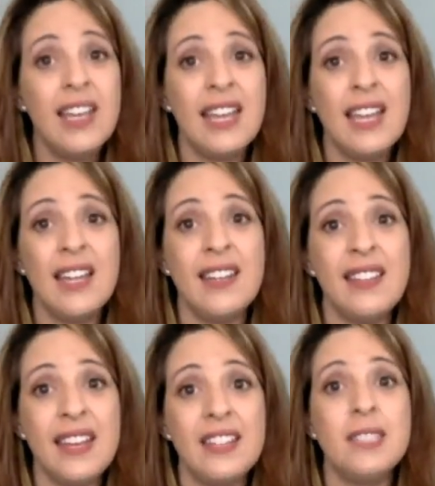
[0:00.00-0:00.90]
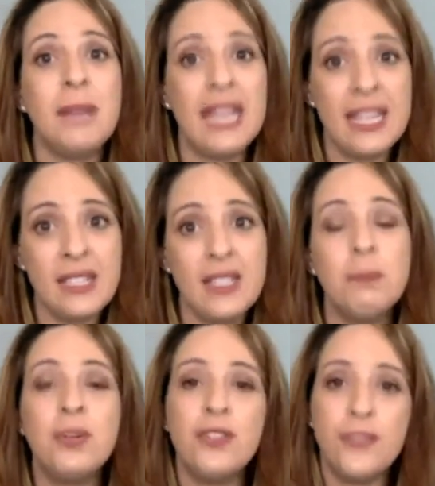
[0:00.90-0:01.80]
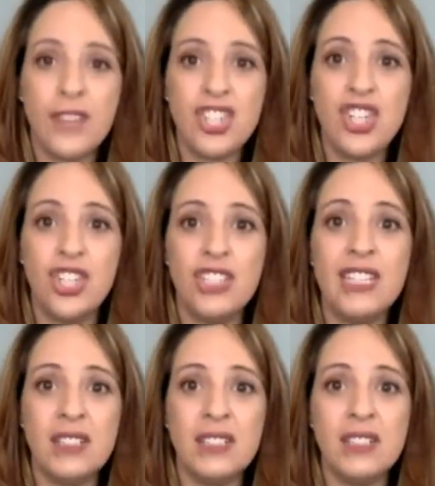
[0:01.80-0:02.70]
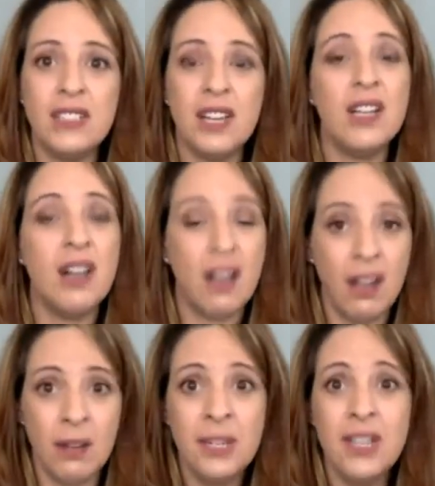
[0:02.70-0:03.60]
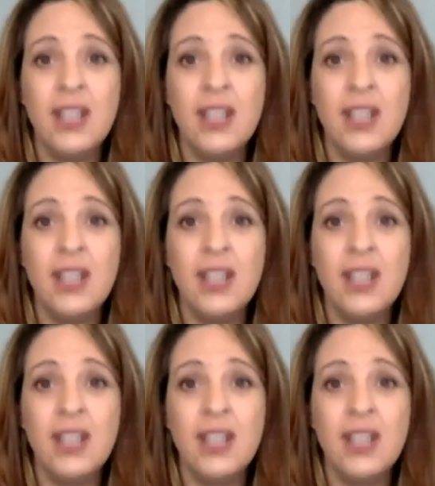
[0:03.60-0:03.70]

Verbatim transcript: and that is petprofessionalguild.com.